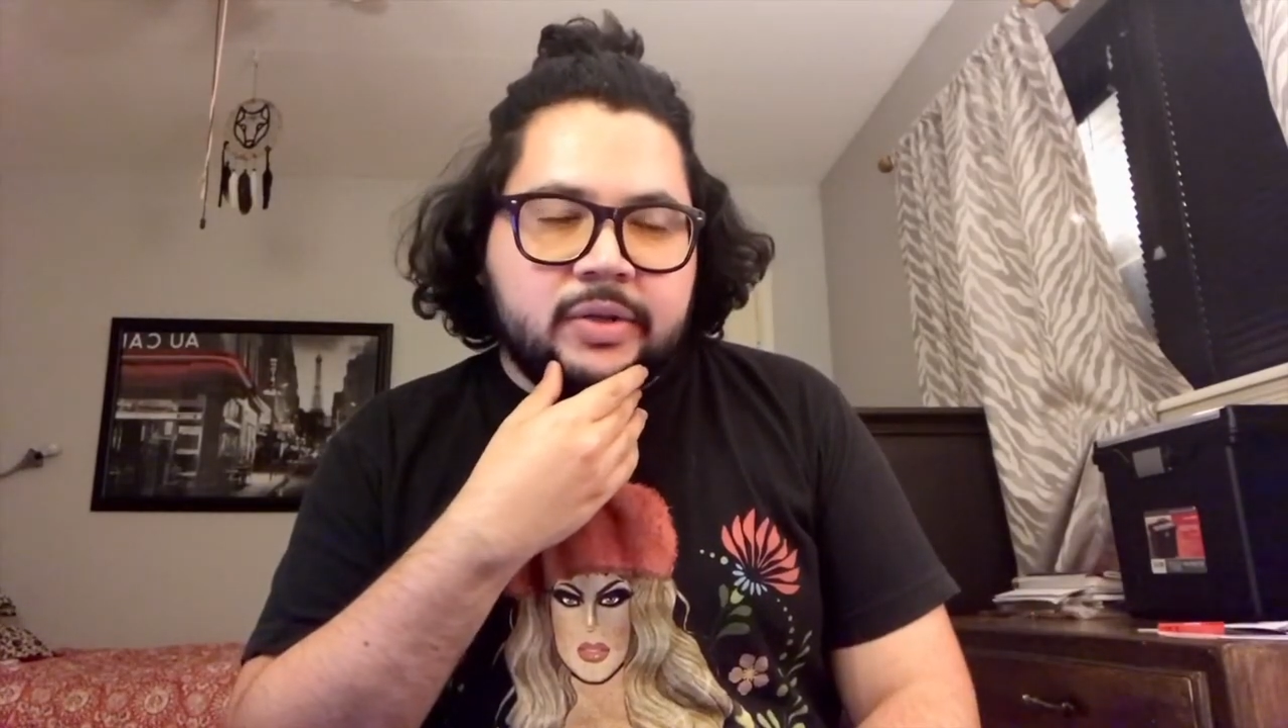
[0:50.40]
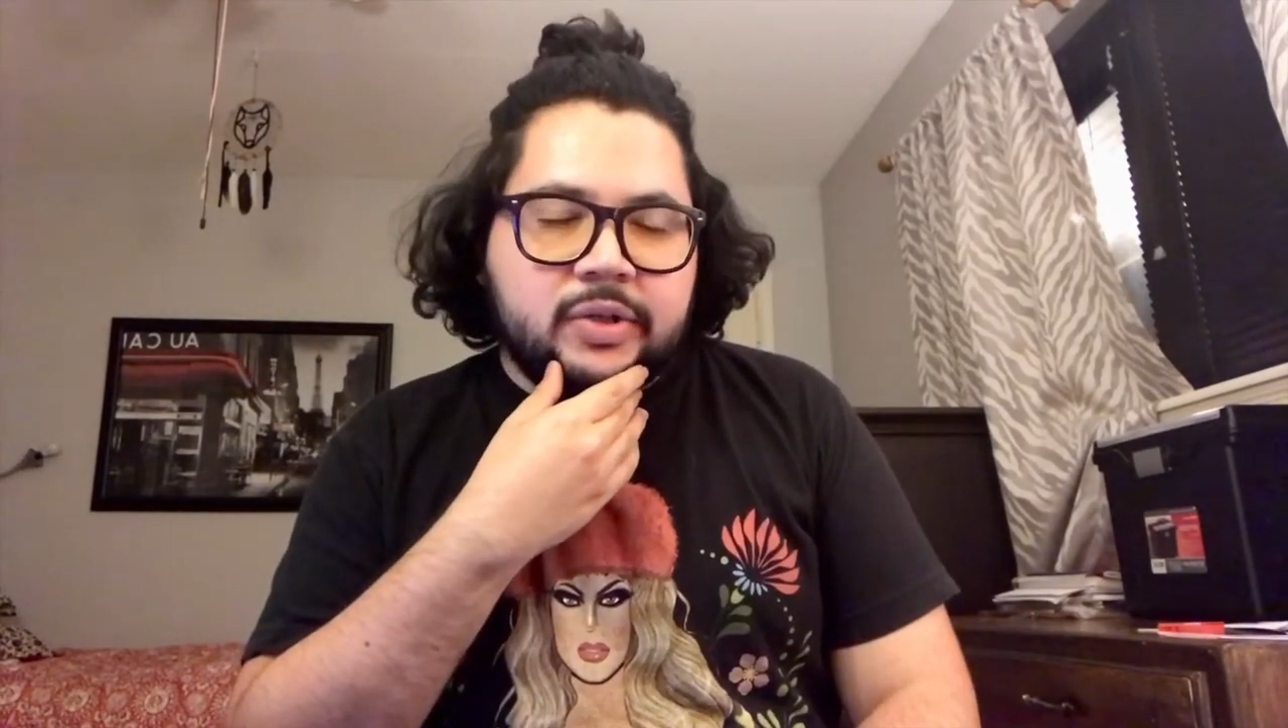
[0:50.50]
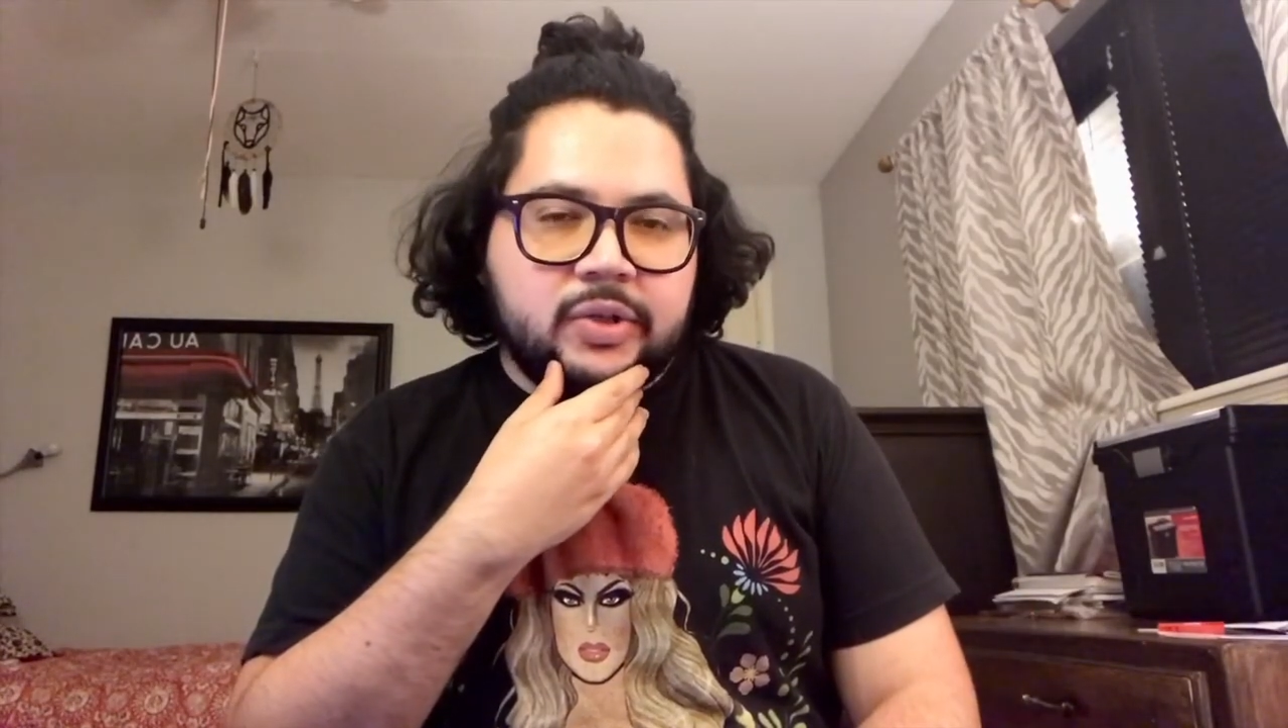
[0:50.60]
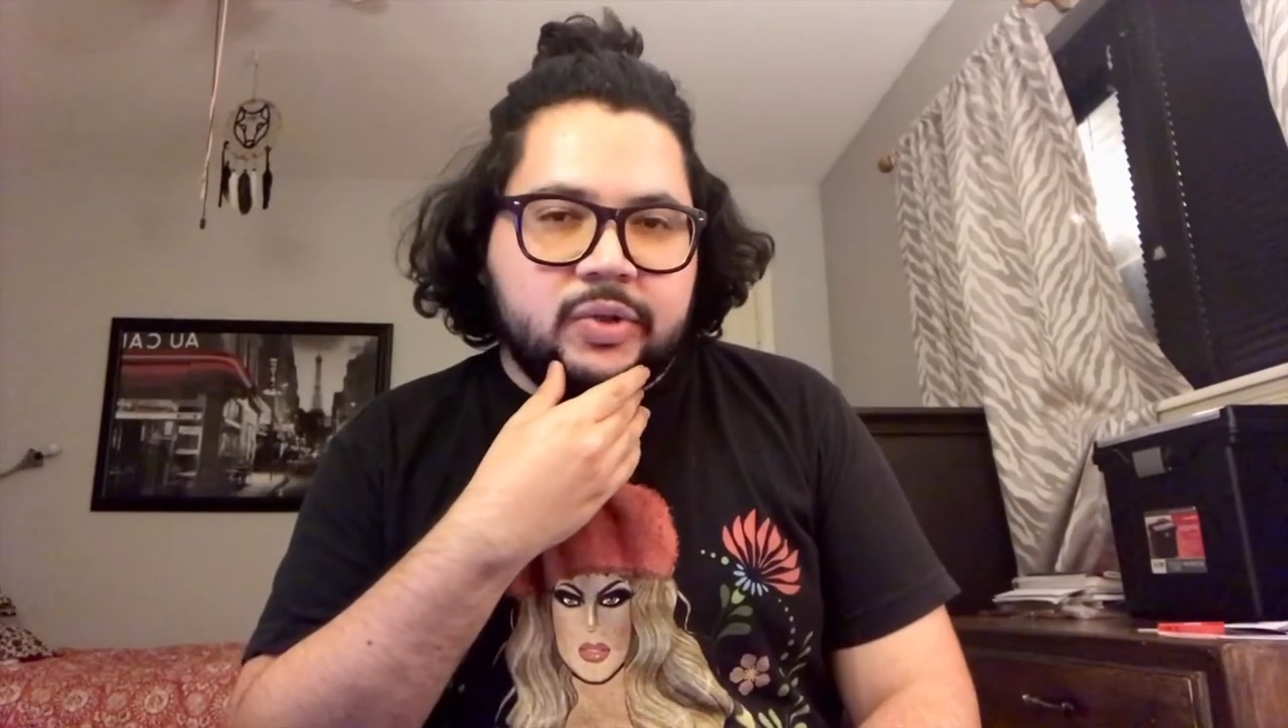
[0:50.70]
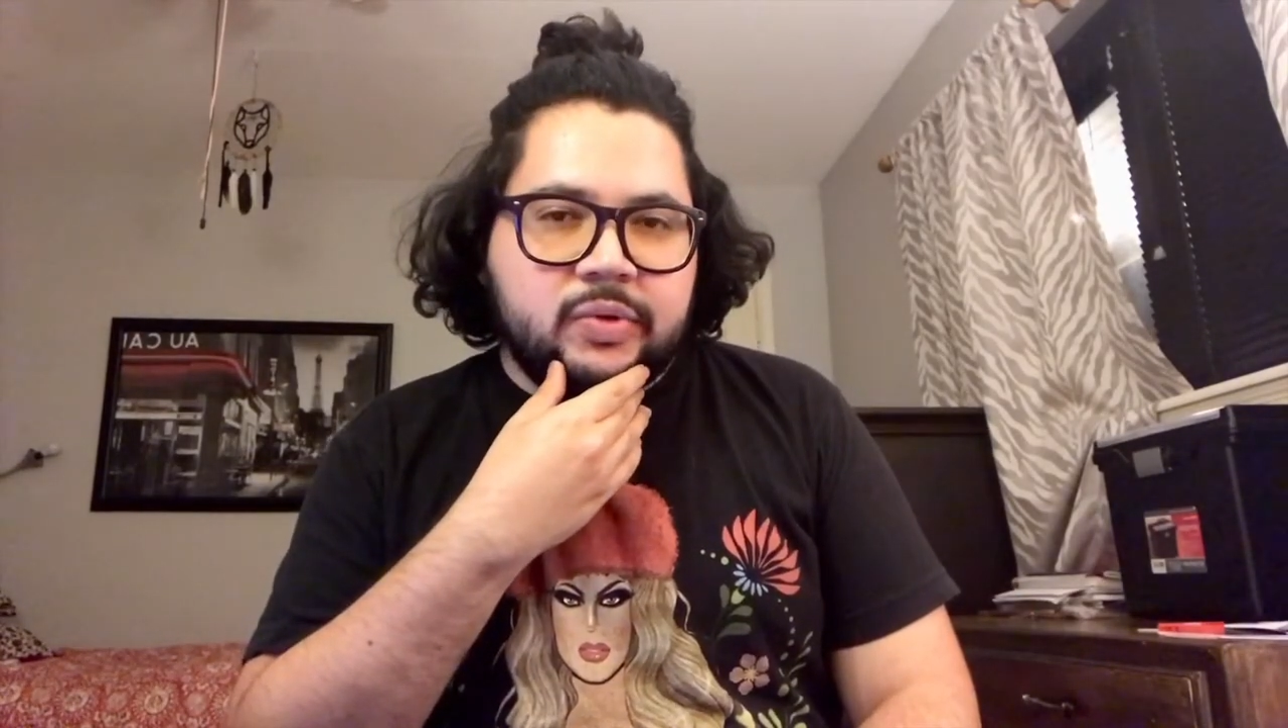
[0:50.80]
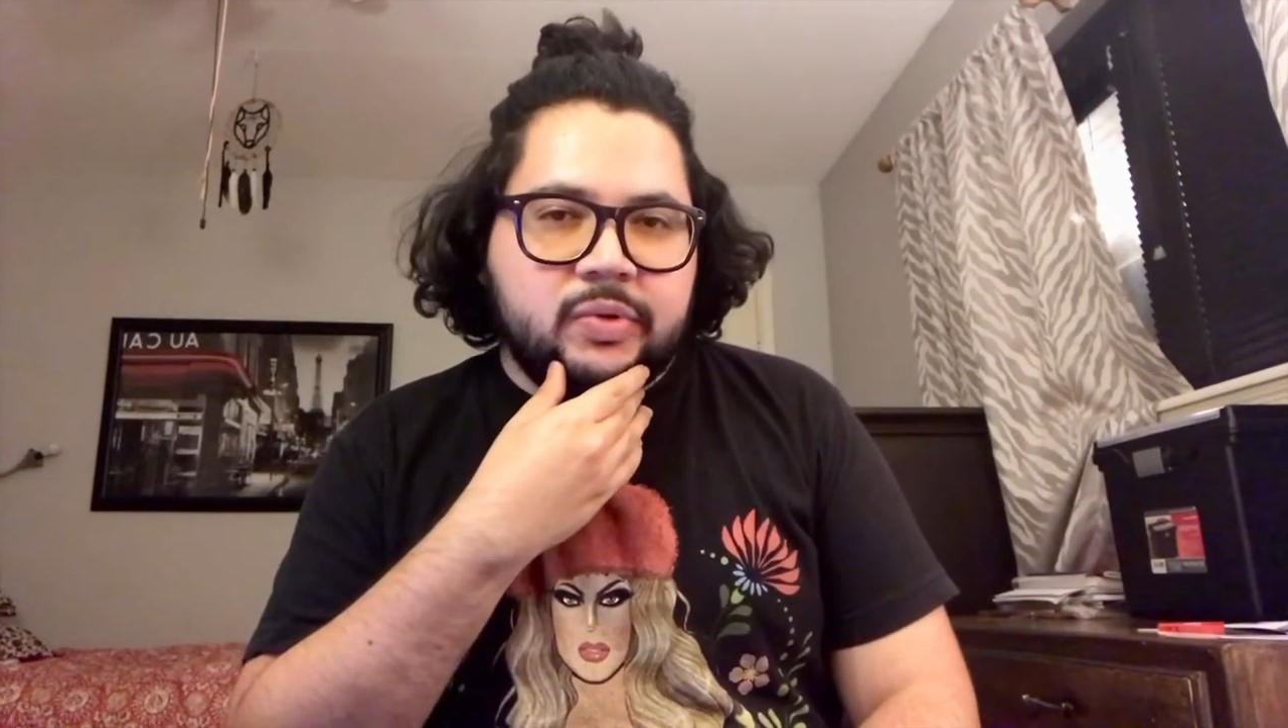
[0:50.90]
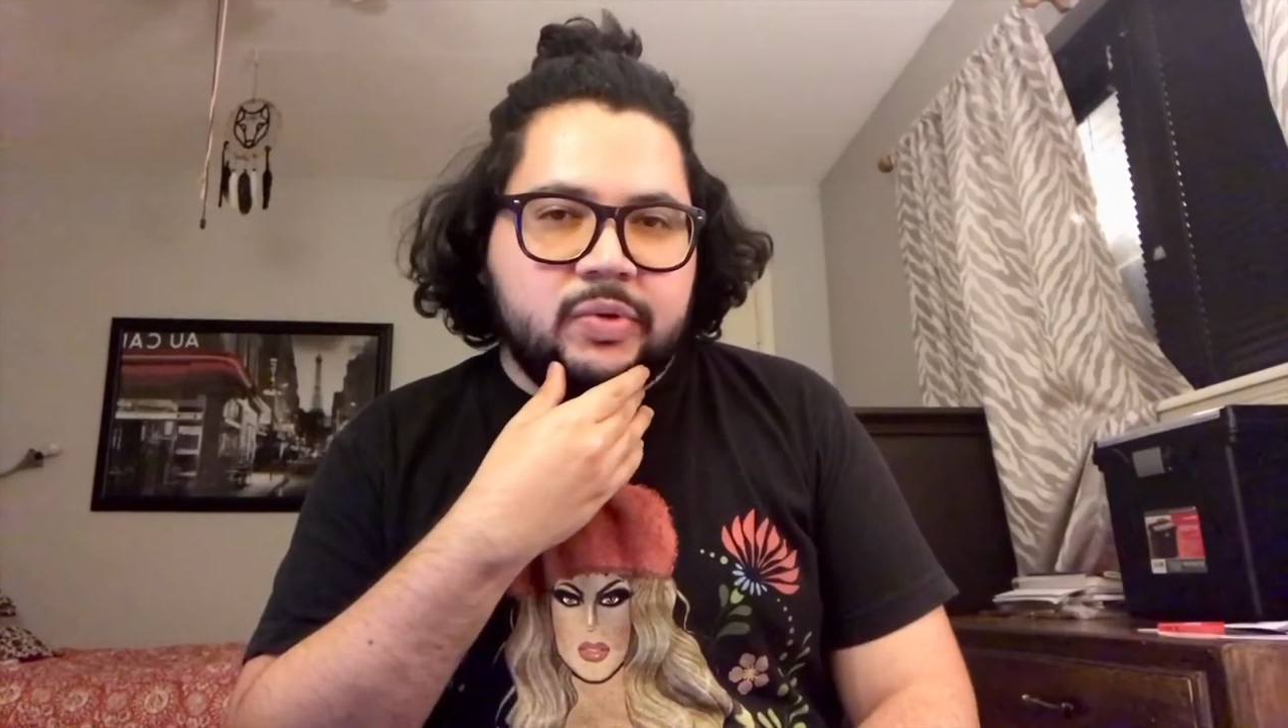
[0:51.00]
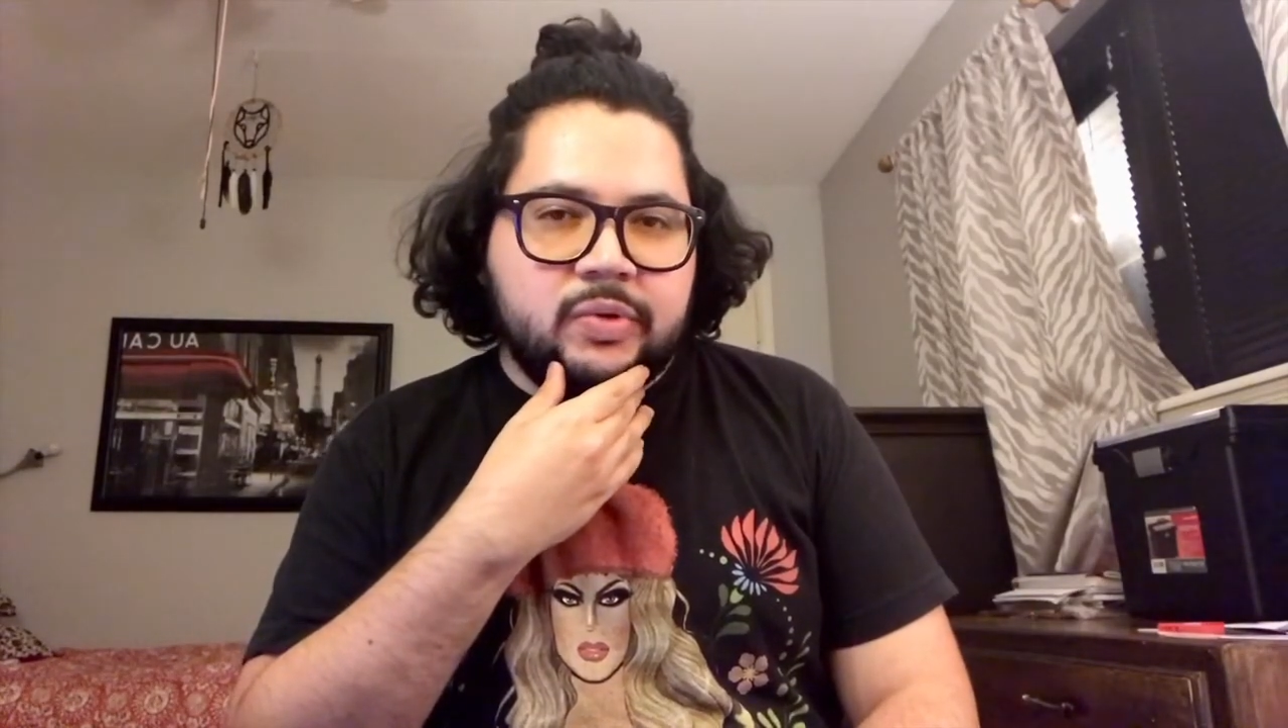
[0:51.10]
to